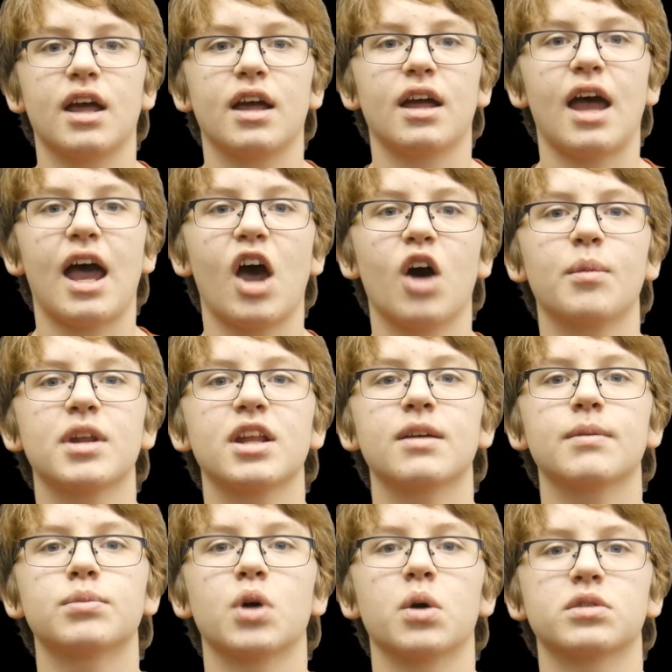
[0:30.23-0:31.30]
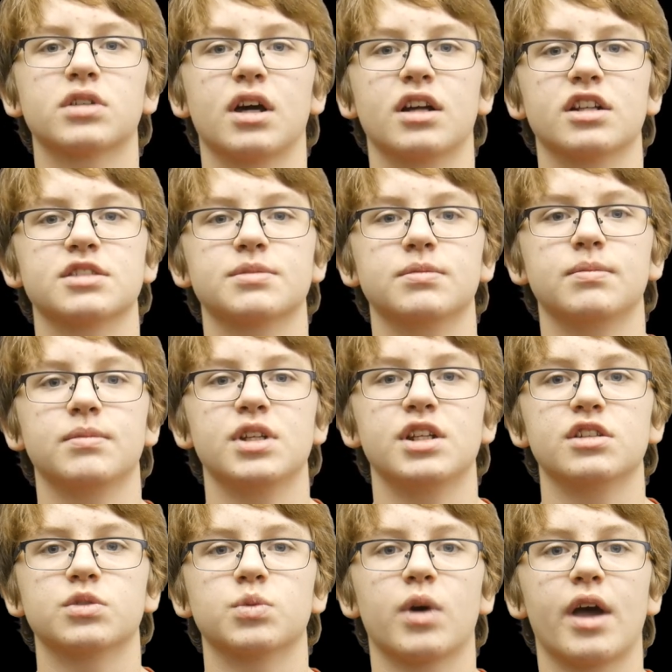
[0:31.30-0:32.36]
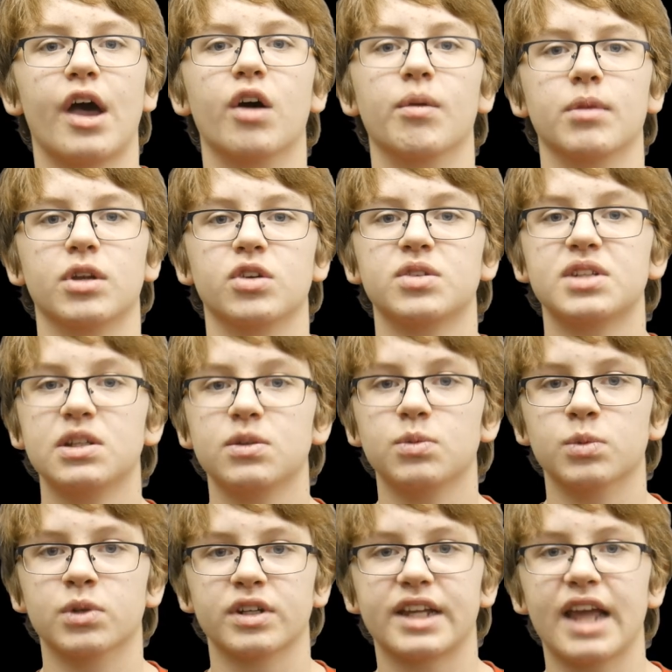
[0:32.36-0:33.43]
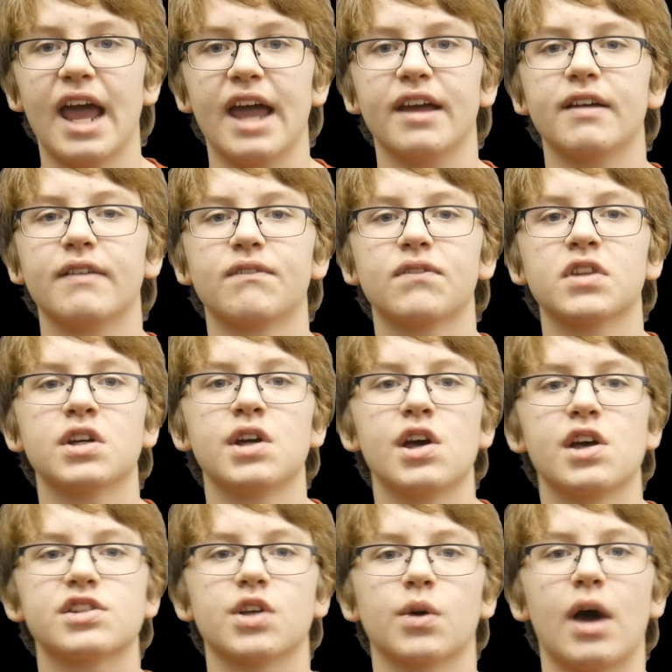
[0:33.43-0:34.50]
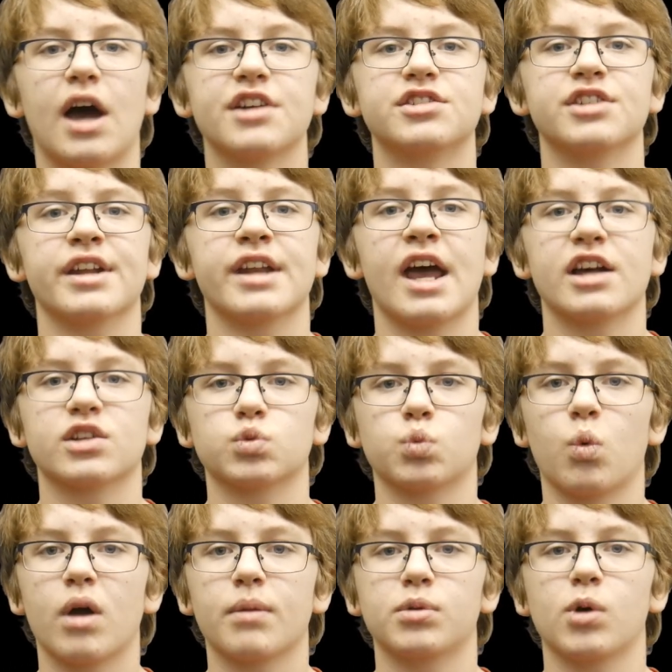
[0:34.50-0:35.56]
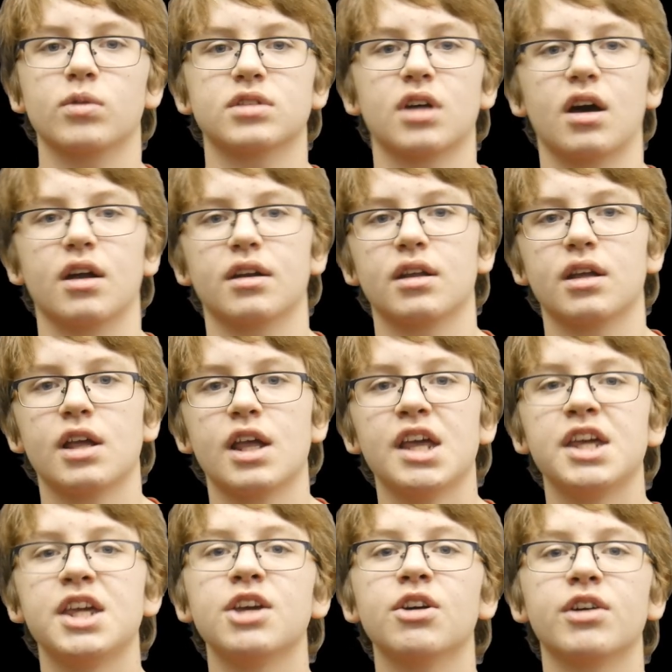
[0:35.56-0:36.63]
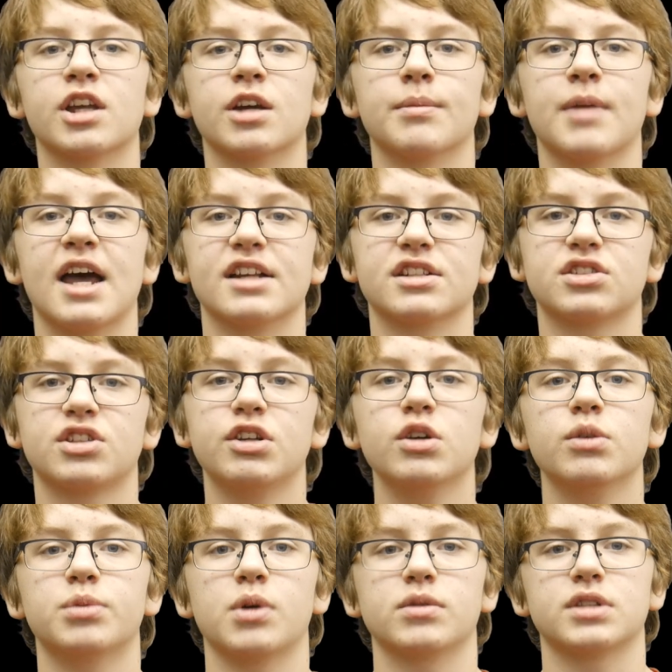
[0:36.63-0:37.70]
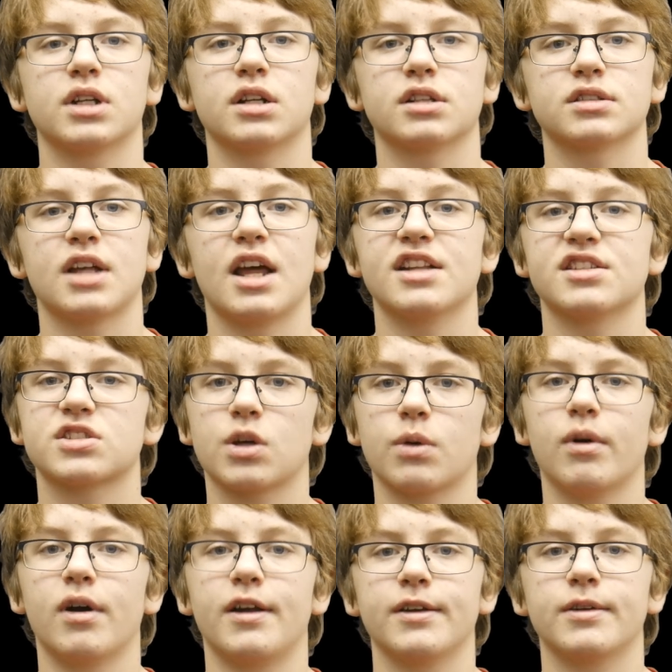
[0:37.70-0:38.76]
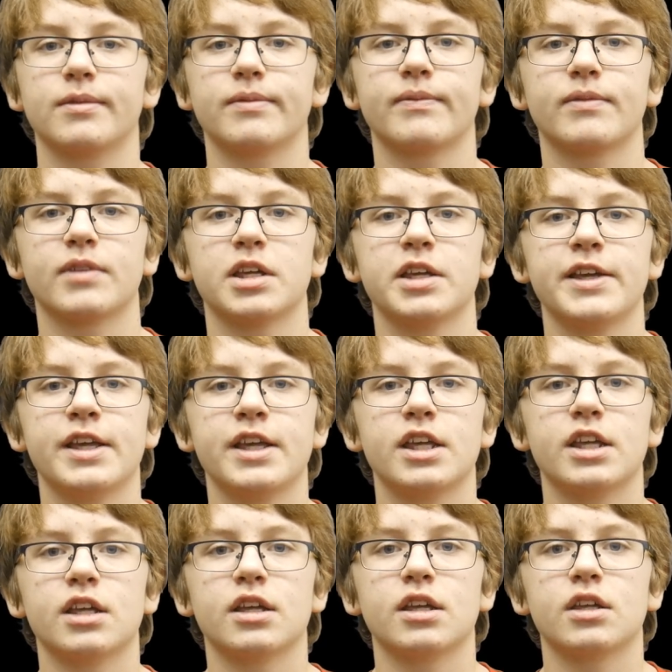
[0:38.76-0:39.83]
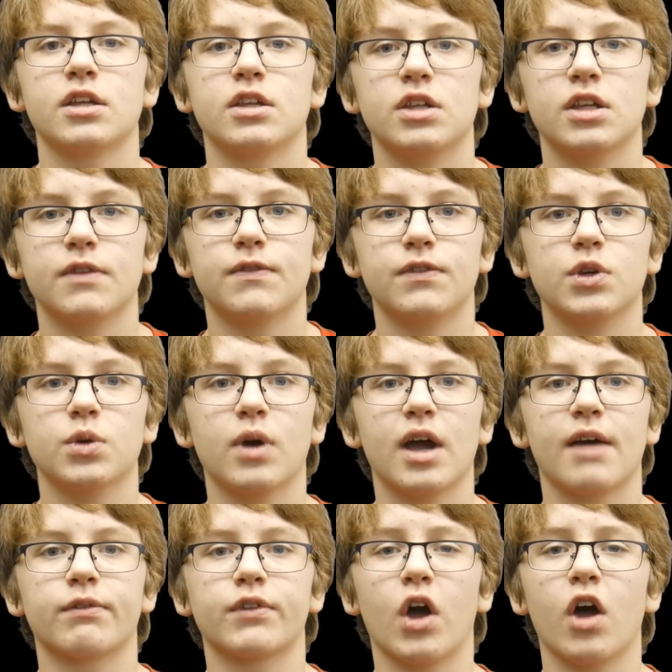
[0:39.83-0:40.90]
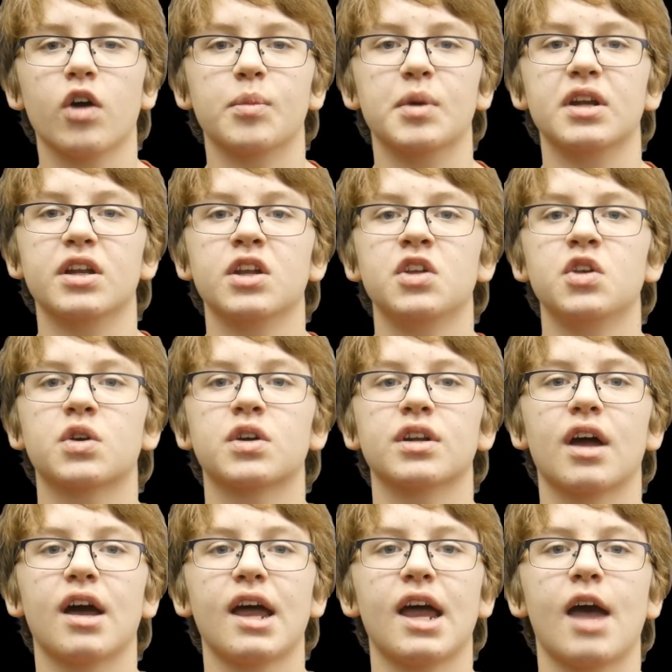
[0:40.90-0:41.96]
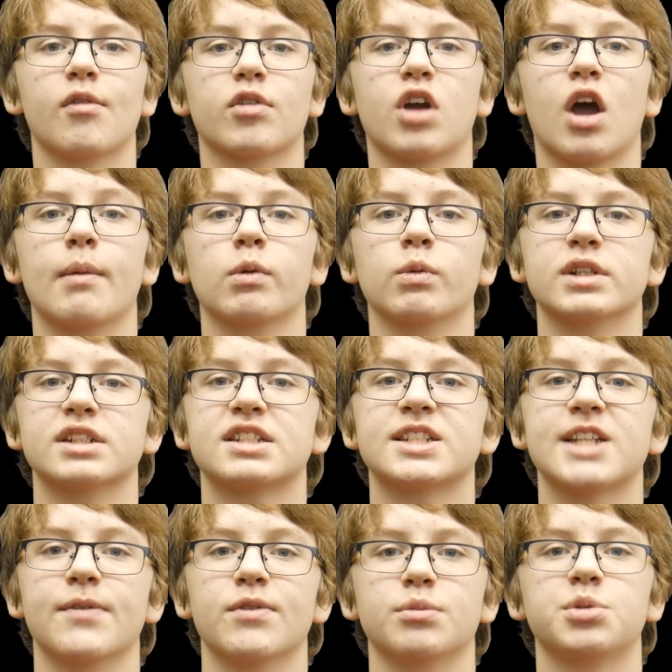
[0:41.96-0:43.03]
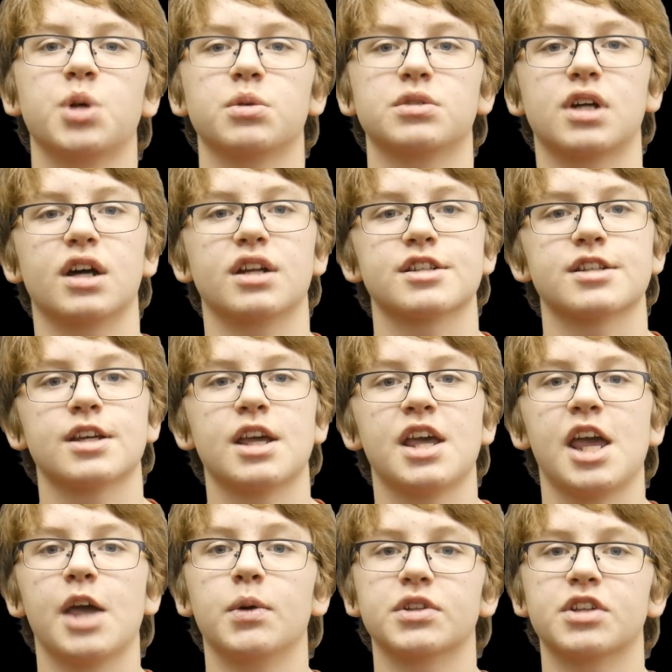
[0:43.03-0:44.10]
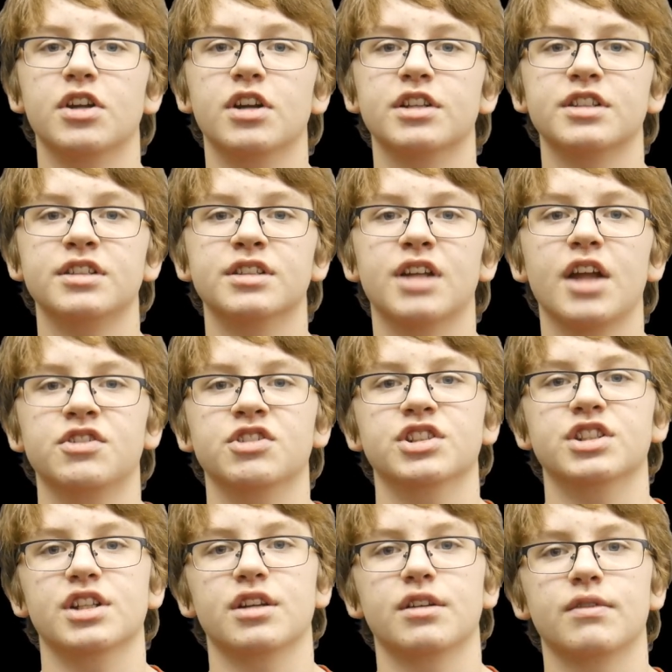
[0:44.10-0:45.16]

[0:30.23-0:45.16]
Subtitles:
How many protons means what element you will get. So hydrogen has 1 proton, helium has 2 protons, and so on. If you have carbon, you cannot have a carbon with 7 protons. It will turn into nitrogen.